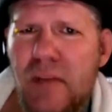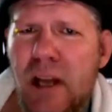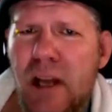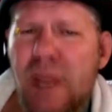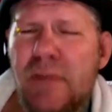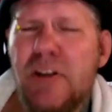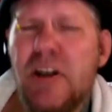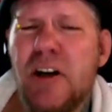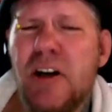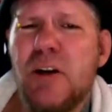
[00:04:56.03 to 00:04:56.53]

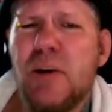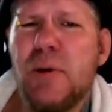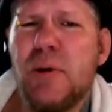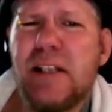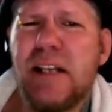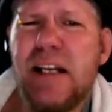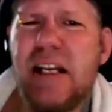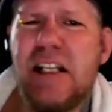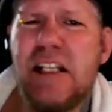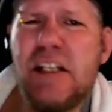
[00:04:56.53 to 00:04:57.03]
If you don't know what
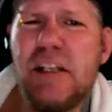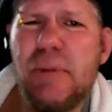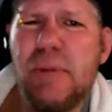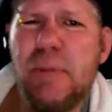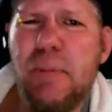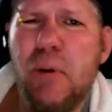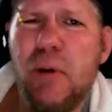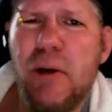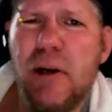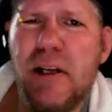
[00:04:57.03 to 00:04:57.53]
the Kinsey
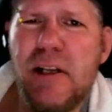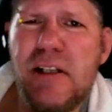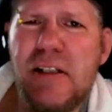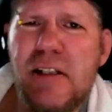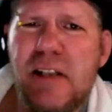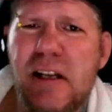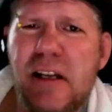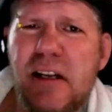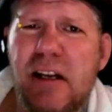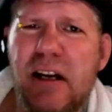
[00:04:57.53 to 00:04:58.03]
report
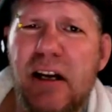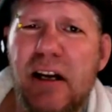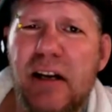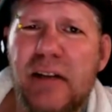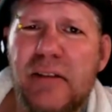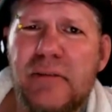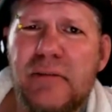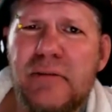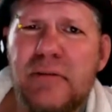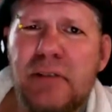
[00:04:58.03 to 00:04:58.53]
is, then,
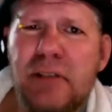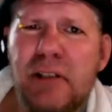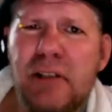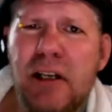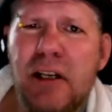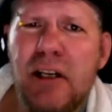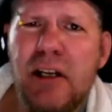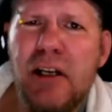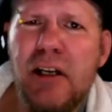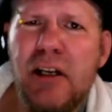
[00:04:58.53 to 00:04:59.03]
well,
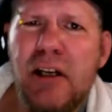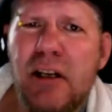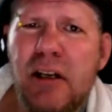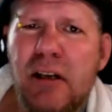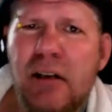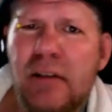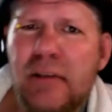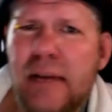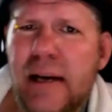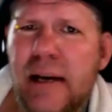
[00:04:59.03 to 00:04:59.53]

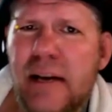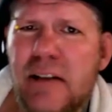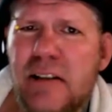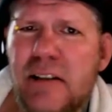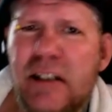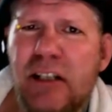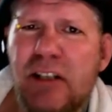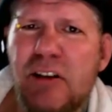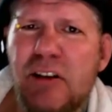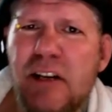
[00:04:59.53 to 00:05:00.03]

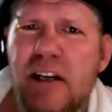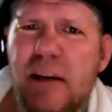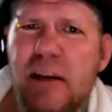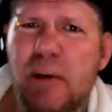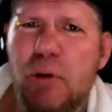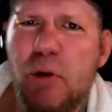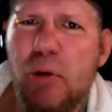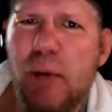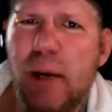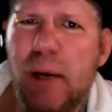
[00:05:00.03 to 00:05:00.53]
you can look it up
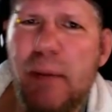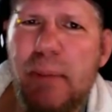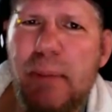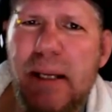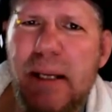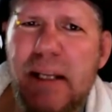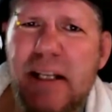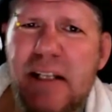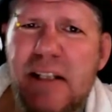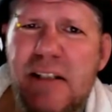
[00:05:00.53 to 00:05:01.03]
on the
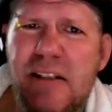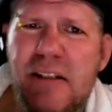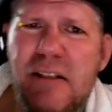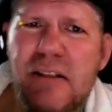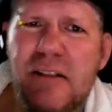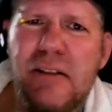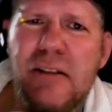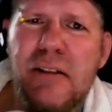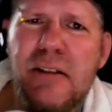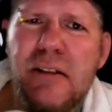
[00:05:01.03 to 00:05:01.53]
Wikipedias.
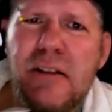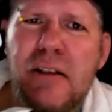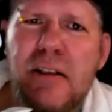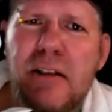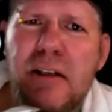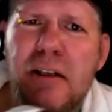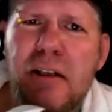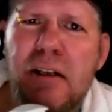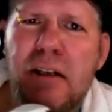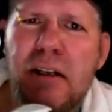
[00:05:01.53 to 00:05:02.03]

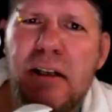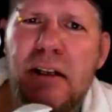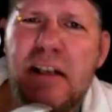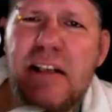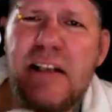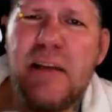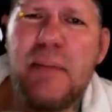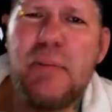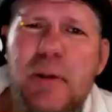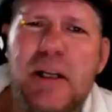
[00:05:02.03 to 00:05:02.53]

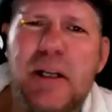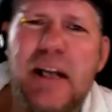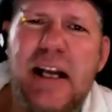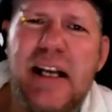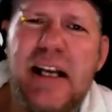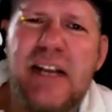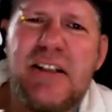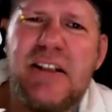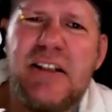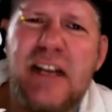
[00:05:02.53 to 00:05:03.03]
Yes, I an
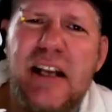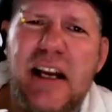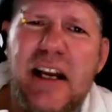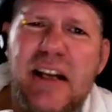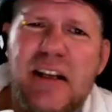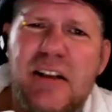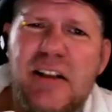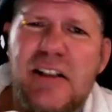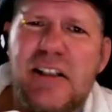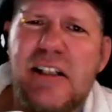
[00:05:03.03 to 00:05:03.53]
S on the
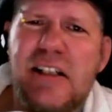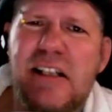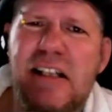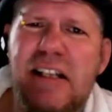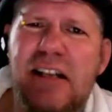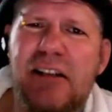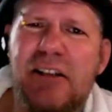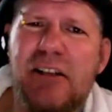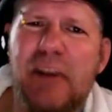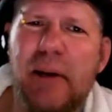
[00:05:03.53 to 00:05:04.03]
end because it
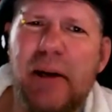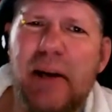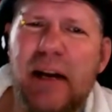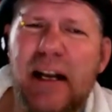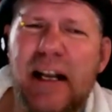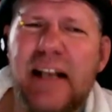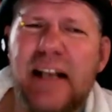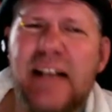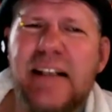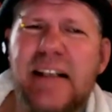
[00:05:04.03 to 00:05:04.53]
sounds better.
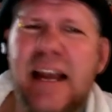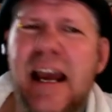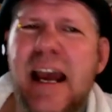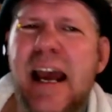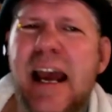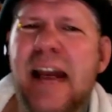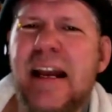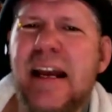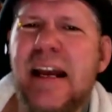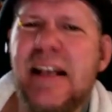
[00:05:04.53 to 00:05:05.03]
I like to
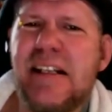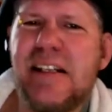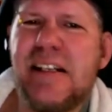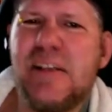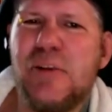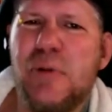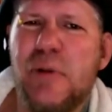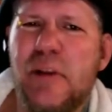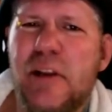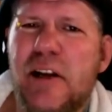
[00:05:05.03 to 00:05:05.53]
add
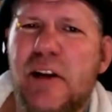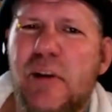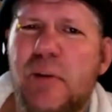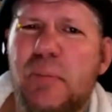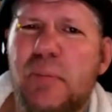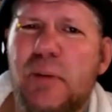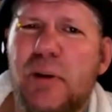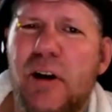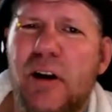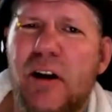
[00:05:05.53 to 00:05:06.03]
S's where they don't
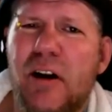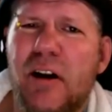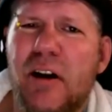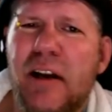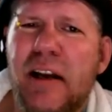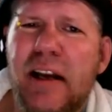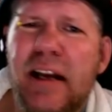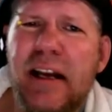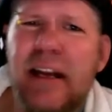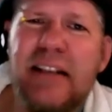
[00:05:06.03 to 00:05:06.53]

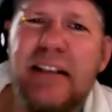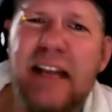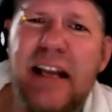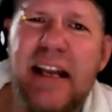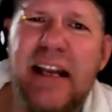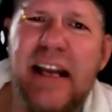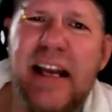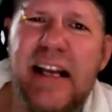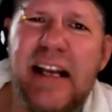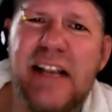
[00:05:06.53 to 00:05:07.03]
belong and
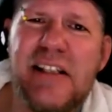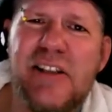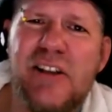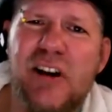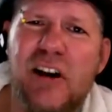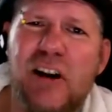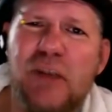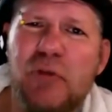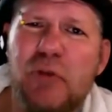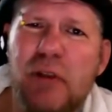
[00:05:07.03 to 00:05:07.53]
take S's
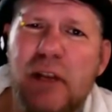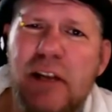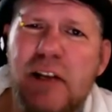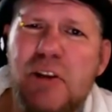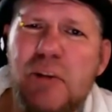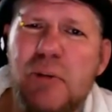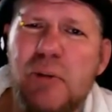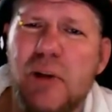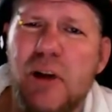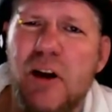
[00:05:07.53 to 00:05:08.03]
off where they
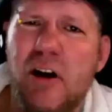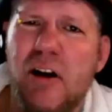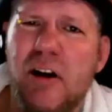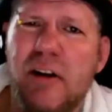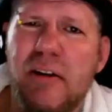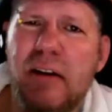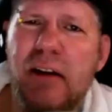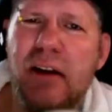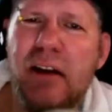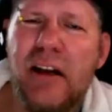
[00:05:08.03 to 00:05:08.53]
do
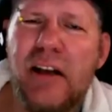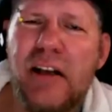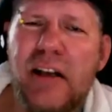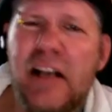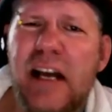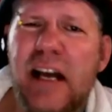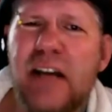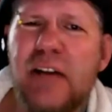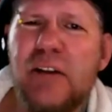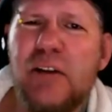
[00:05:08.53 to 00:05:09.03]
belong. because
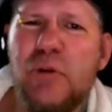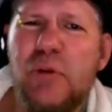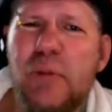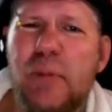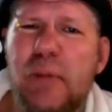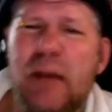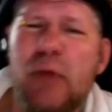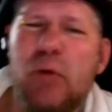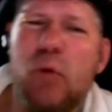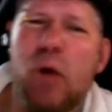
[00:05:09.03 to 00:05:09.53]
I had a
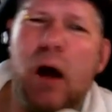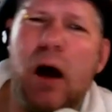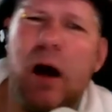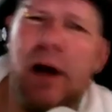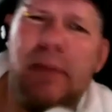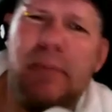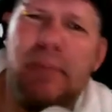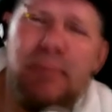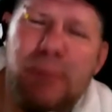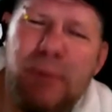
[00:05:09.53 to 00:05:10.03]
roommate,
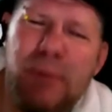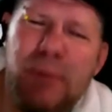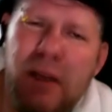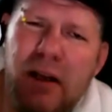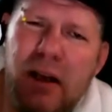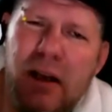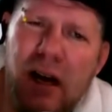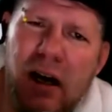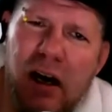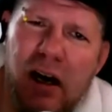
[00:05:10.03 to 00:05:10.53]
Juan,
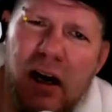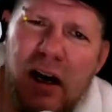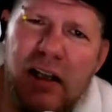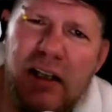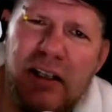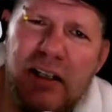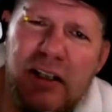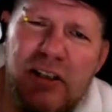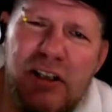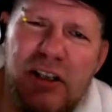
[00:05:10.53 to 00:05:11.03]

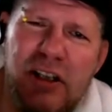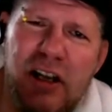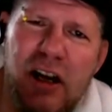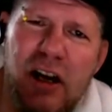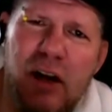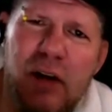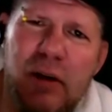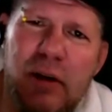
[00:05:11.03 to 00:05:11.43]
years ago.